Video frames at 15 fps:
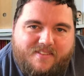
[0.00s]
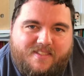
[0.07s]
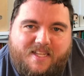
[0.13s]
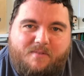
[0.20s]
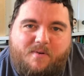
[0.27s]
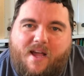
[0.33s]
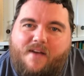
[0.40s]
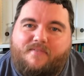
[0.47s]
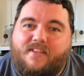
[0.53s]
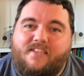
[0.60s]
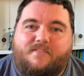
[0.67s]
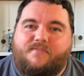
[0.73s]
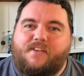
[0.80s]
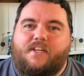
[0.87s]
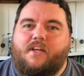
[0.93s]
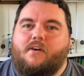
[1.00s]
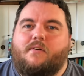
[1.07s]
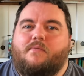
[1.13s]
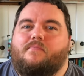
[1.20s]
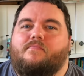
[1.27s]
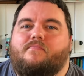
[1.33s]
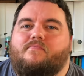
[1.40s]
Then we have this
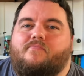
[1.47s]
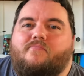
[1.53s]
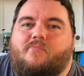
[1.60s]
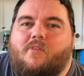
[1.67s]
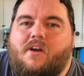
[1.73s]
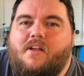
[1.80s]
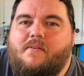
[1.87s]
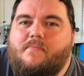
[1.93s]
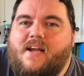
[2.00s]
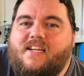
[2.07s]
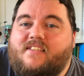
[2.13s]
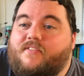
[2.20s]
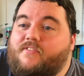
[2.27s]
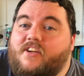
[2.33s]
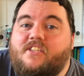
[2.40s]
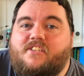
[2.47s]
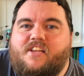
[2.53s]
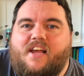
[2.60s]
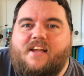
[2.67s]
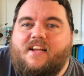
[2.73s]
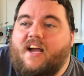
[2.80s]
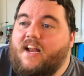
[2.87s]
video where he makes a fish
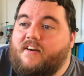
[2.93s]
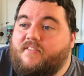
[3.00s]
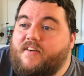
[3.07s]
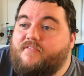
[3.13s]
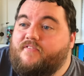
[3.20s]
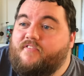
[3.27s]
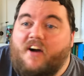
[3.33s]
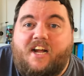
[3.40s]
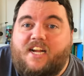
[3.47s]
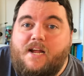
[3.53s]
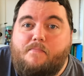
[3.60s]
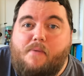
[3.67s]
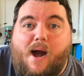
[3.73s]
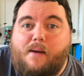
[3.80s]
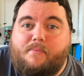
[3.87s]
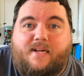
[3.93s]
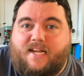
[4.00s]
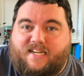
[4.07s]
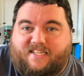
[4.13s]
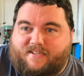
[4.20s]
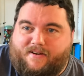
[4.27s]
tank out of a fucking pumpkin